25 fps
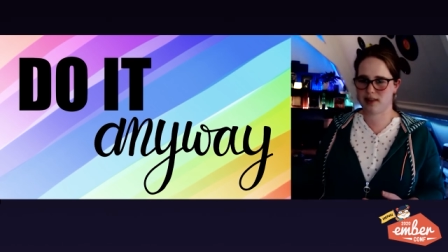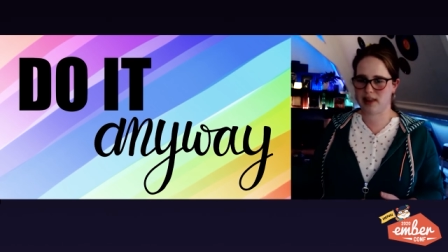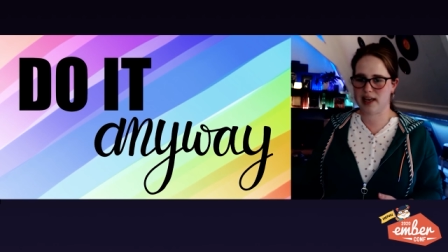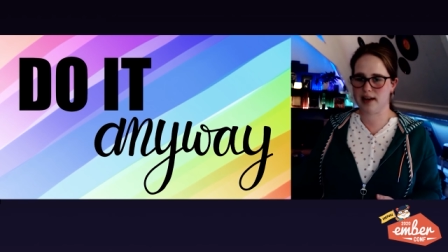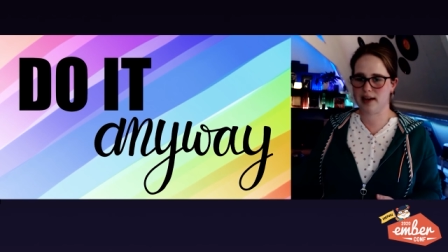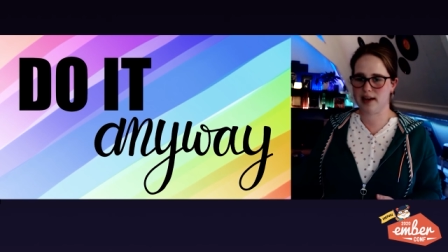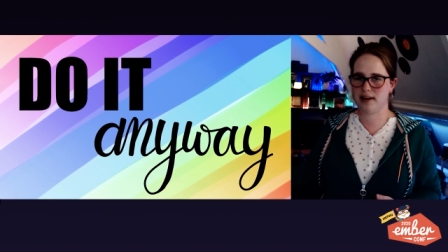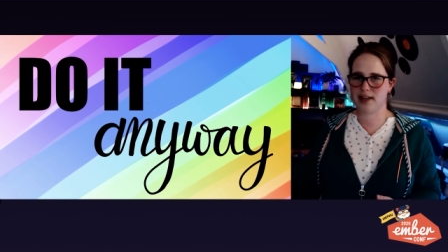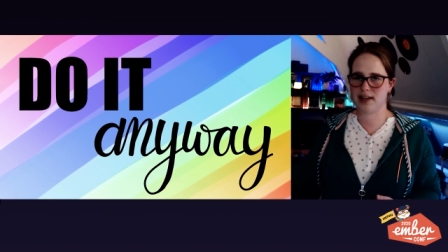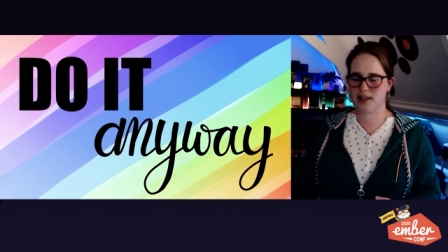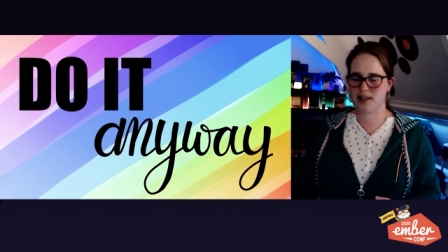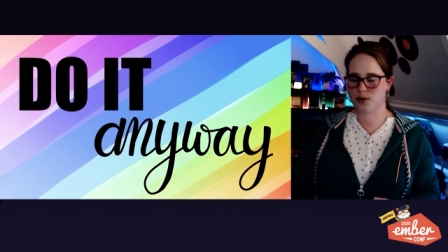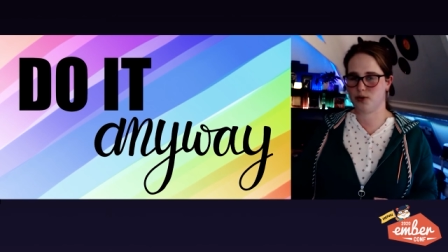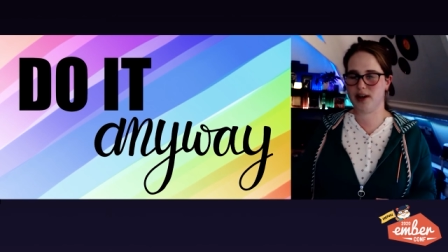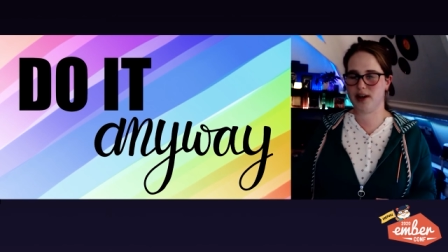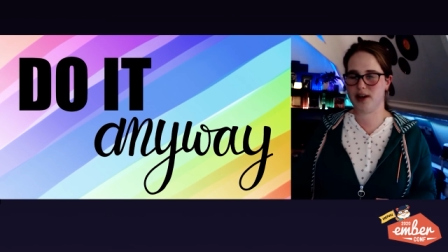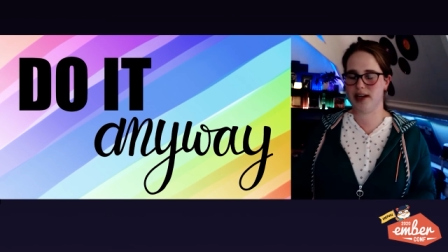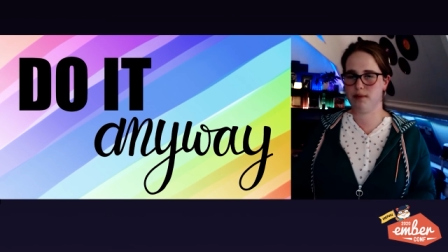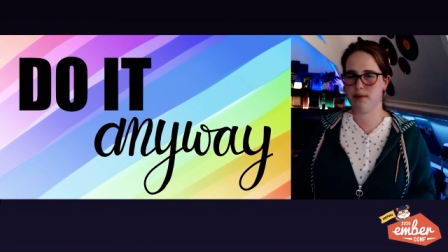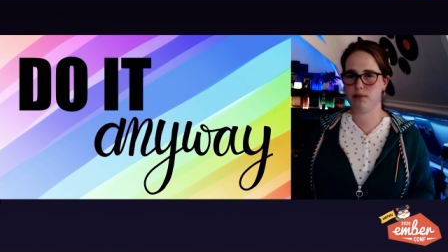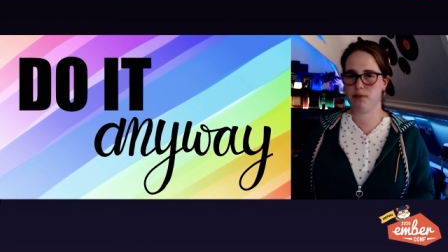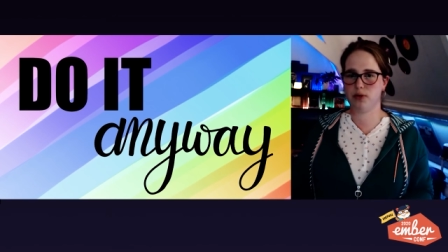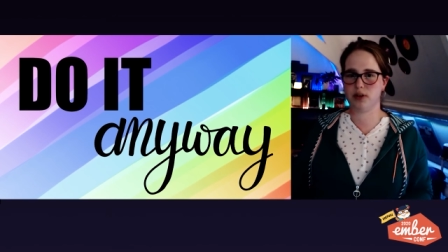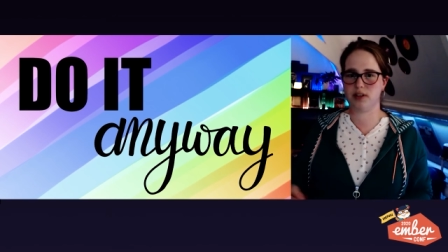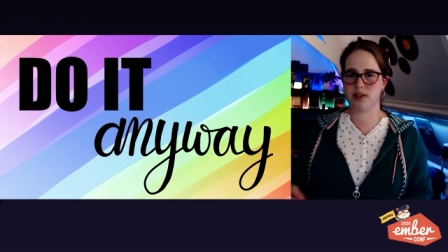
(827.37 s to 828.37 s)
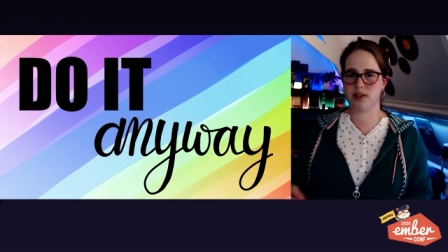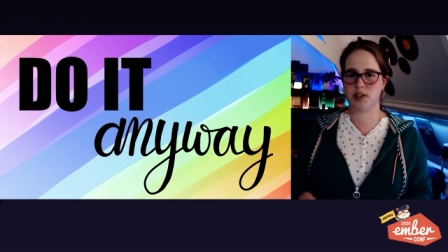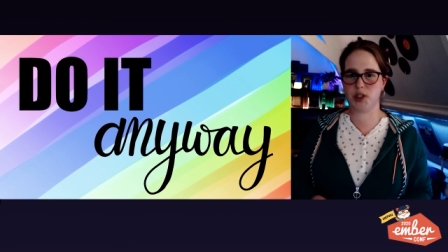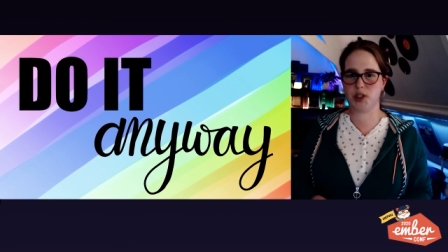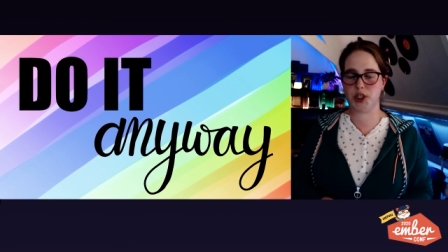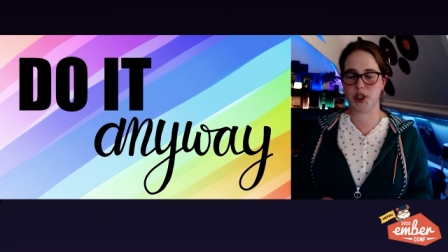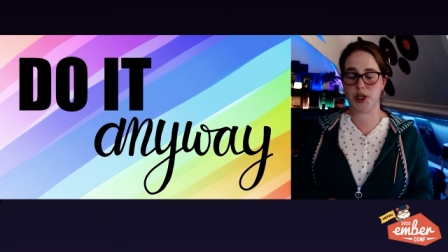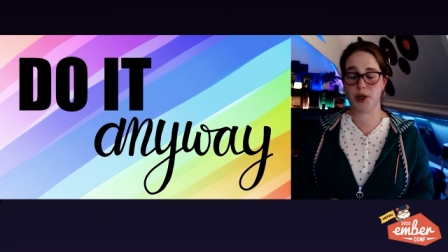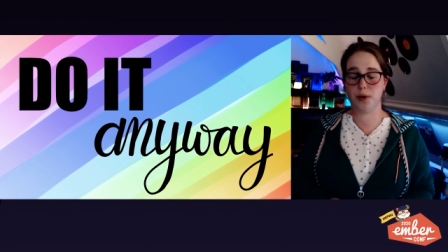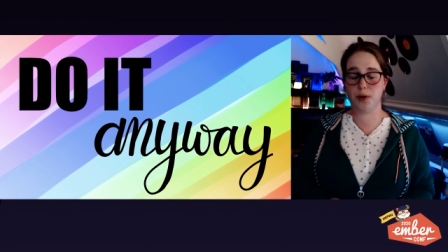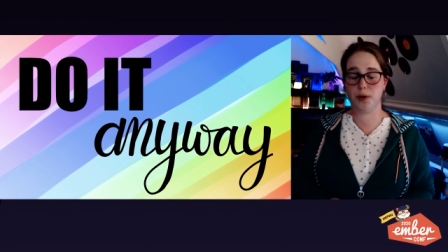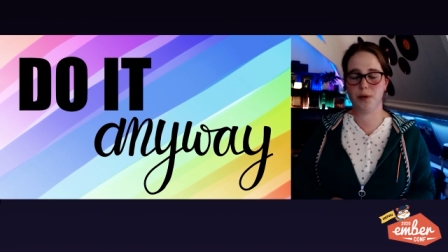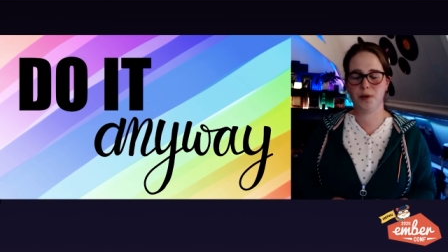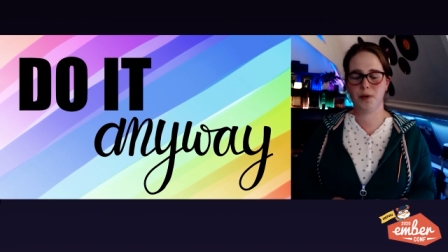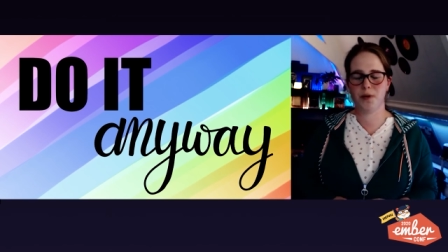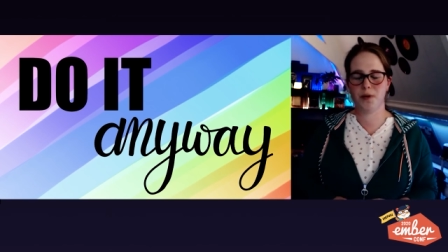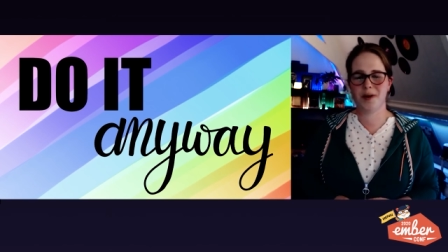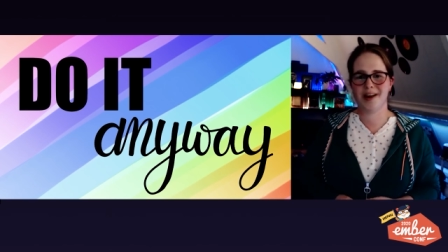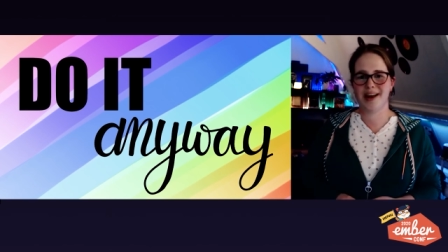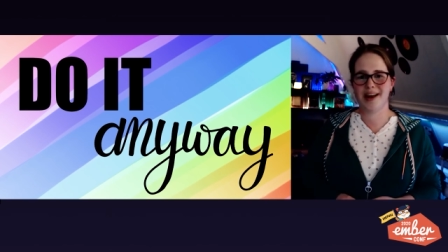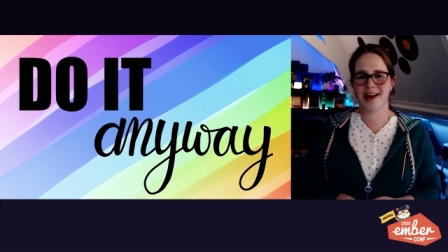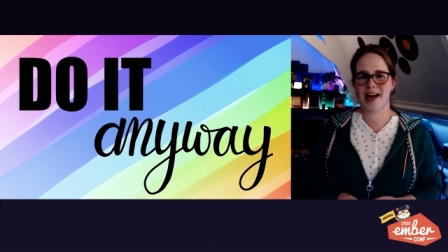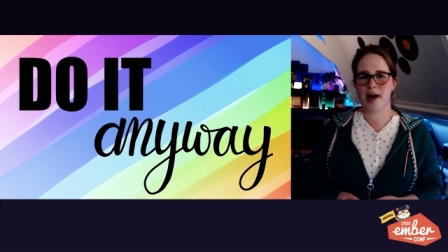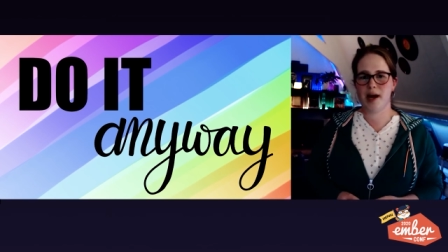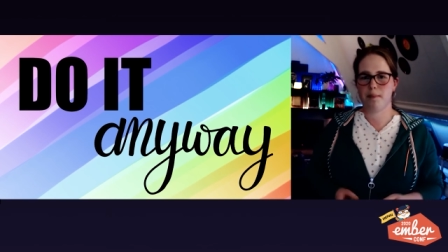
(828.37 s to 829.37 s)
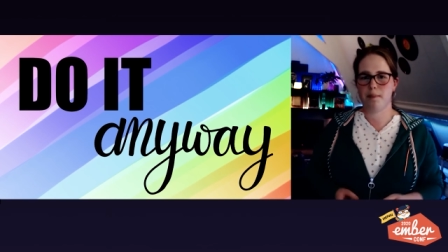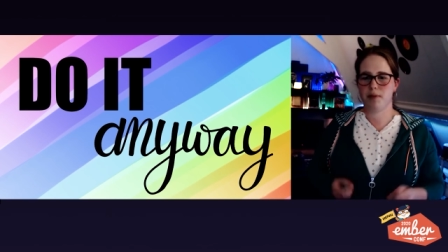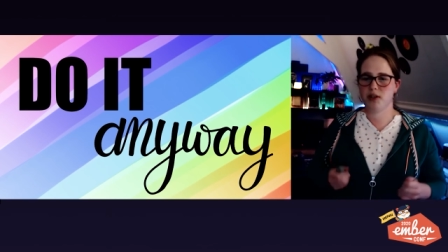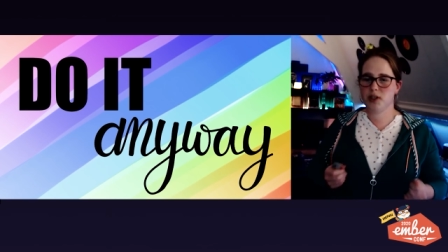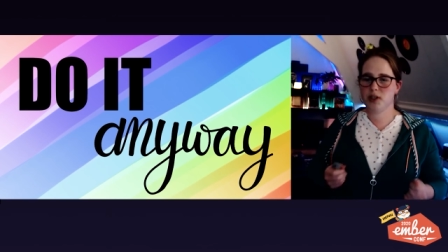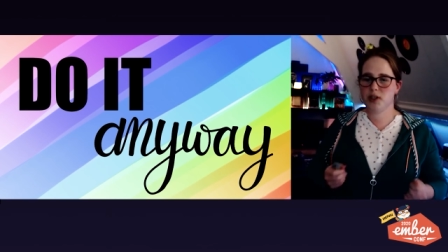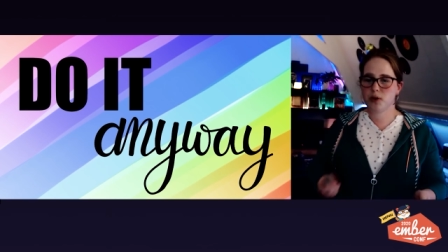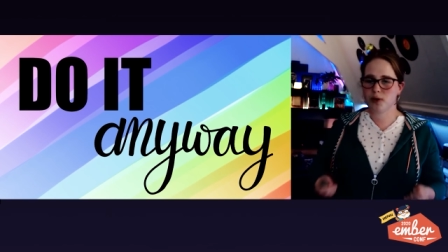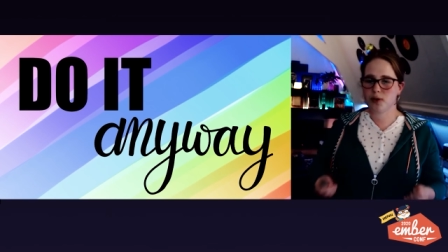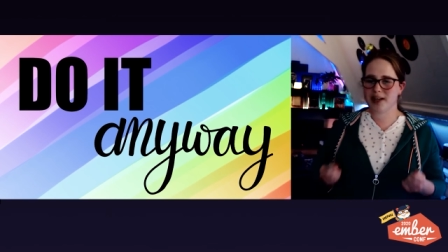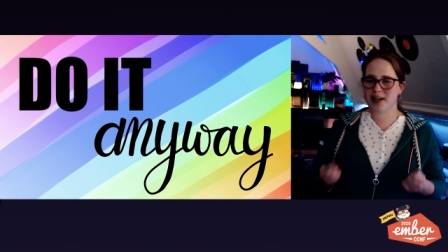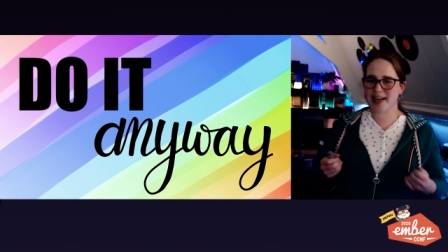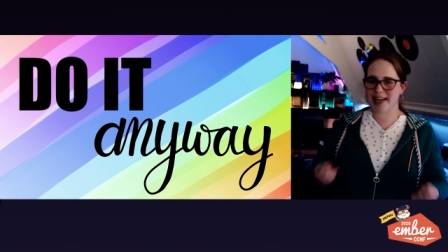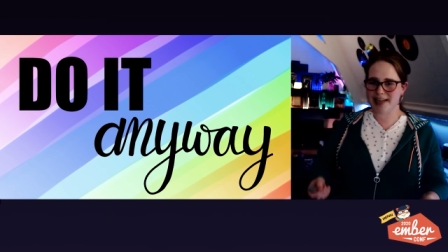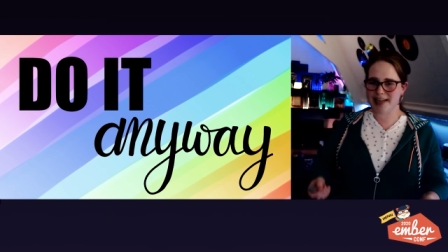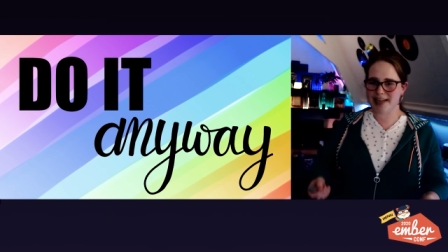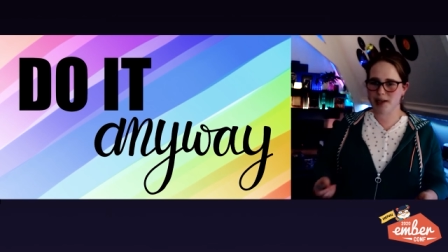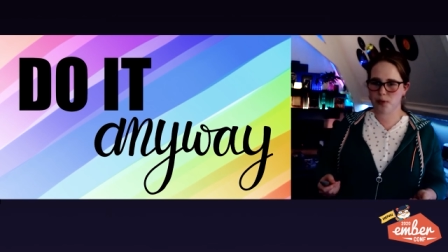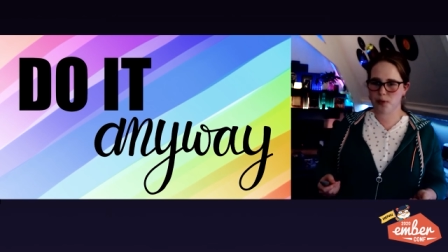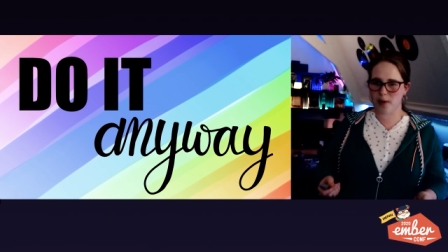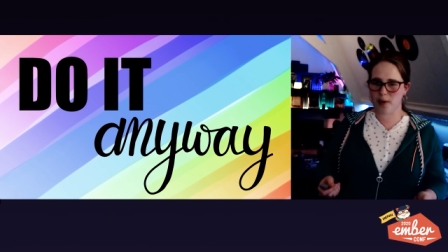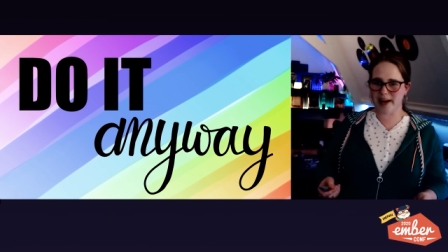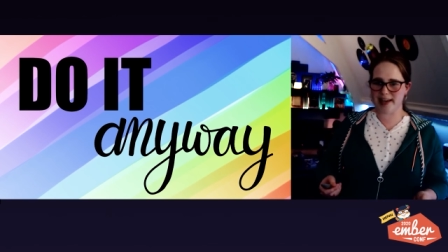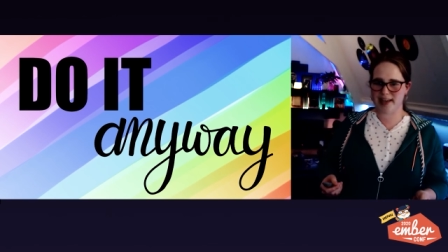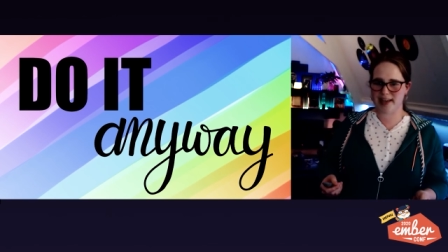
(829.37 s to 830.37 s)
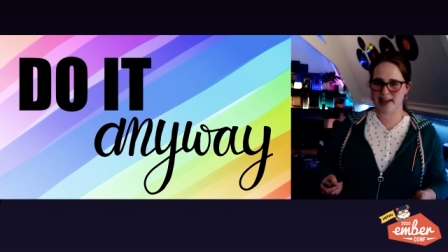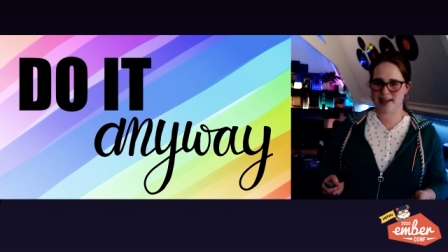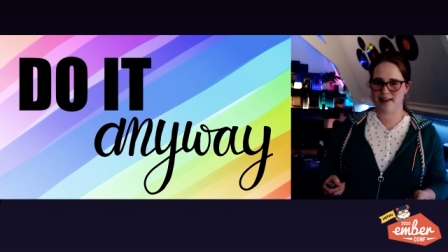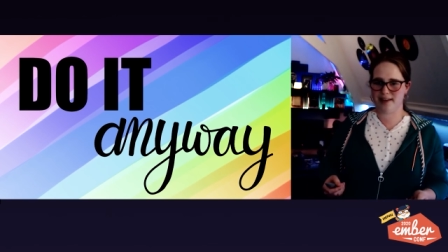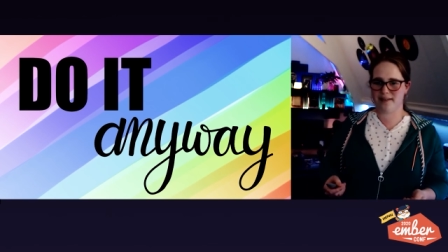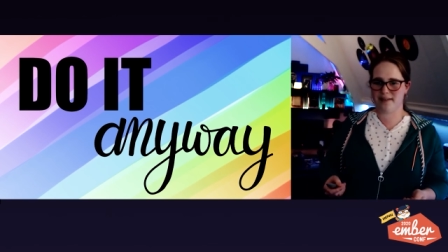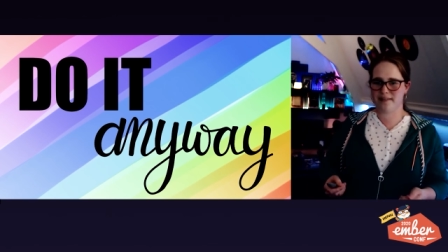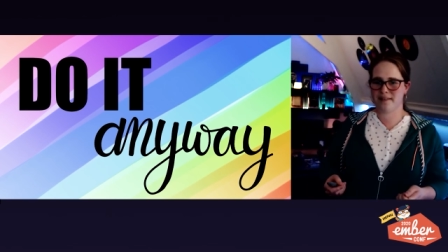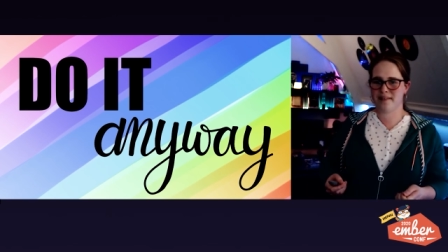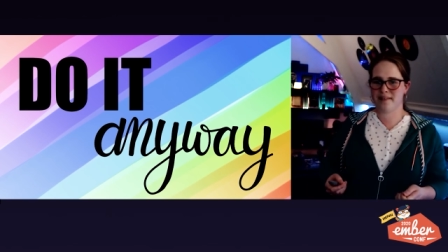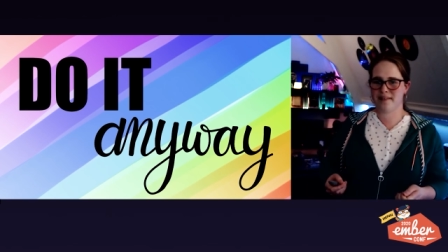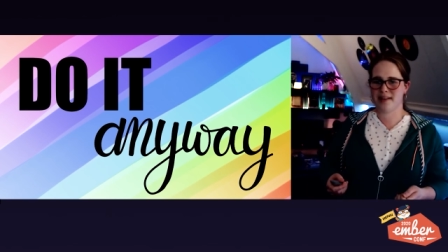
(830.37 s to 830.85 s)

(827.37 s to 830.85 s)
thing that's really important to you, but do it anyway.